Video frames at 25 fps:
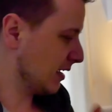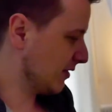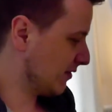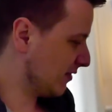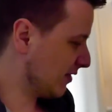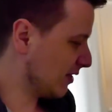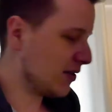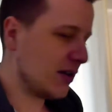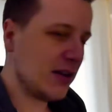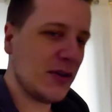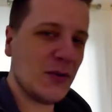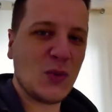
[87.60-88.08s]
A
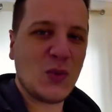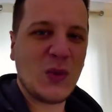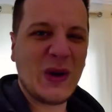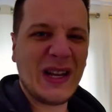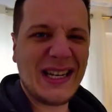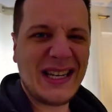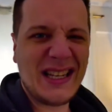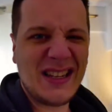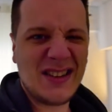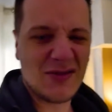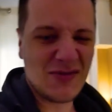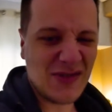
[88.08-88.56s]
very
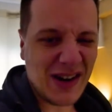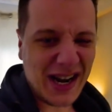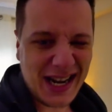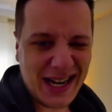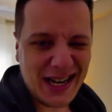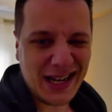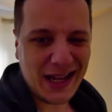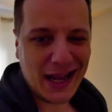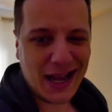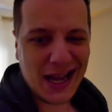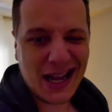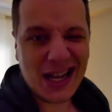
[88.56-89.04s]
windy,
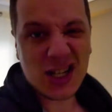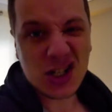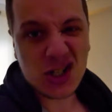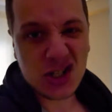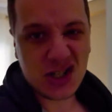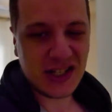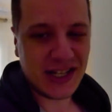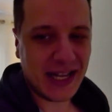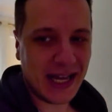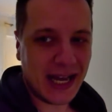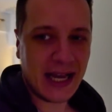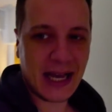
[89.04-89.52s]
rainy-ish
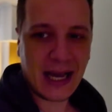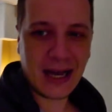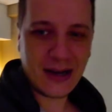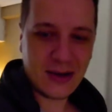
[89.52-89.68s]
day